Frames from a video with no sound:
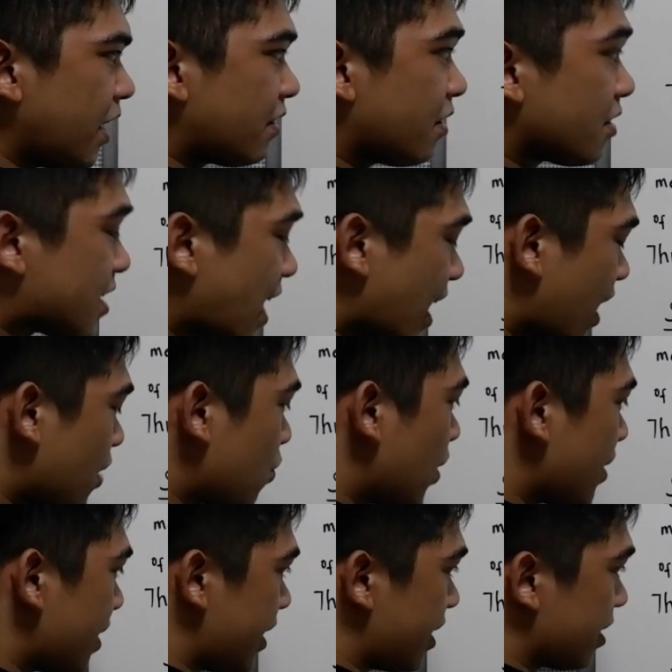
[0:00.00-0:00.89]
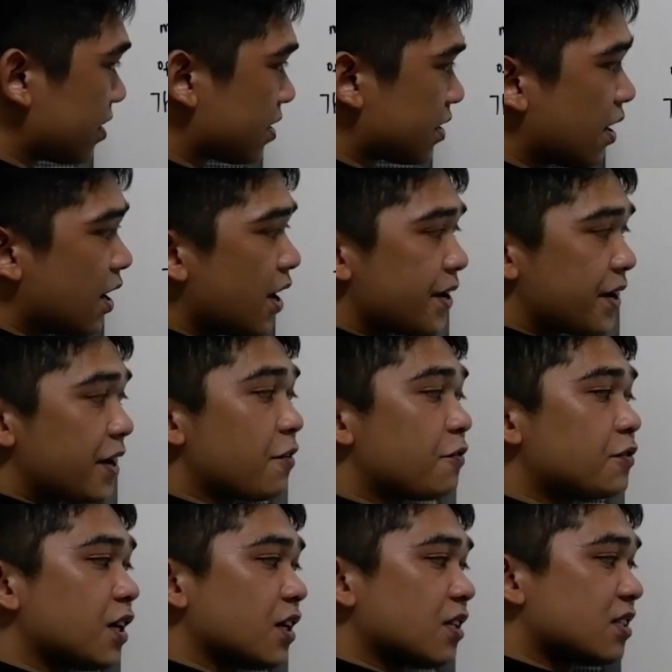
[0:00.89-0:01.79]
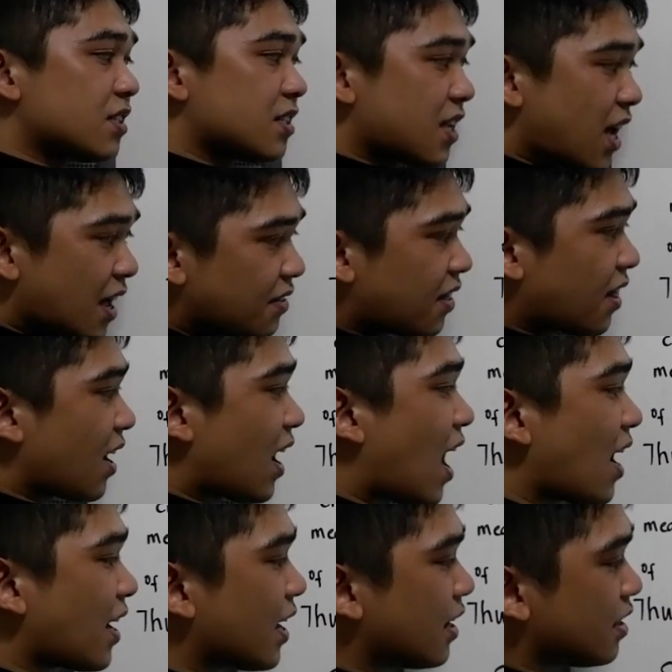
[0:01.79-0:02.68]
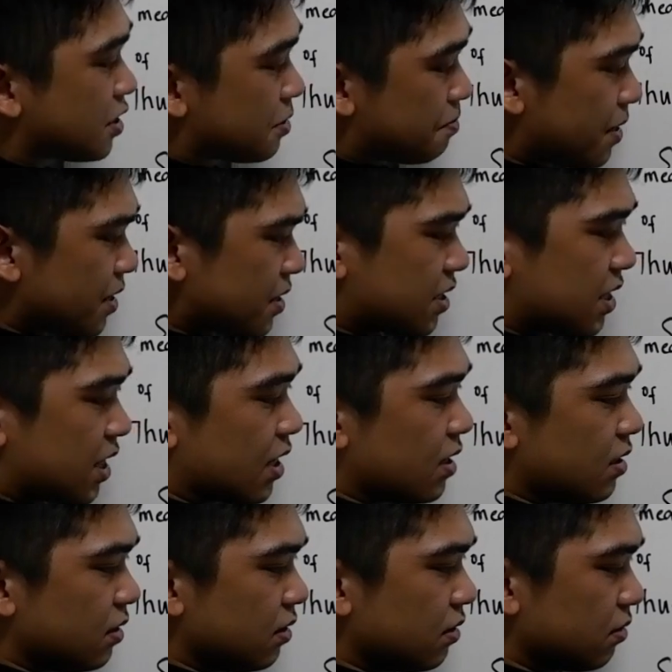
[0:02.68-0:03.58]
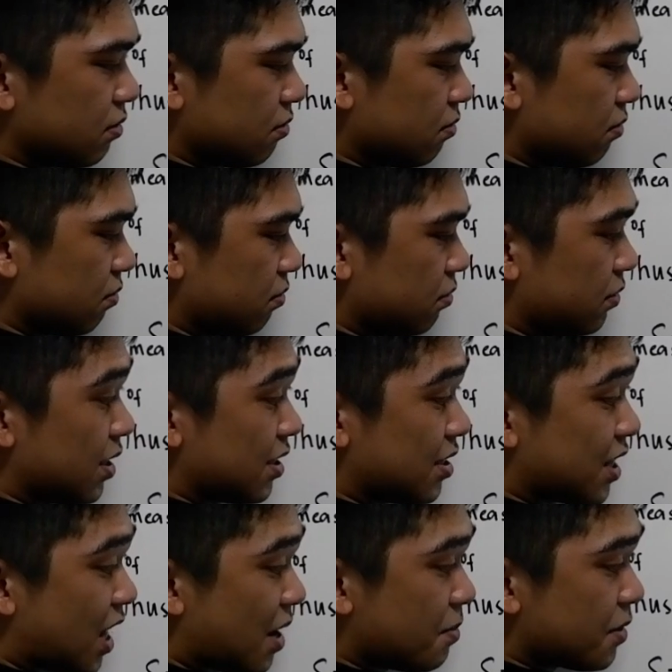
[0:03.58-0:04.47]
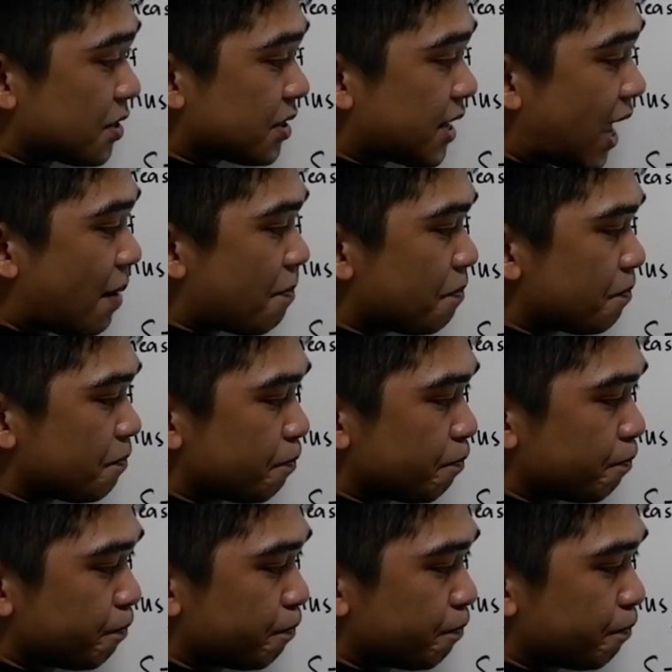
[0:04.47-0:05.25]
The second one is, if the central angle is missing, the same step,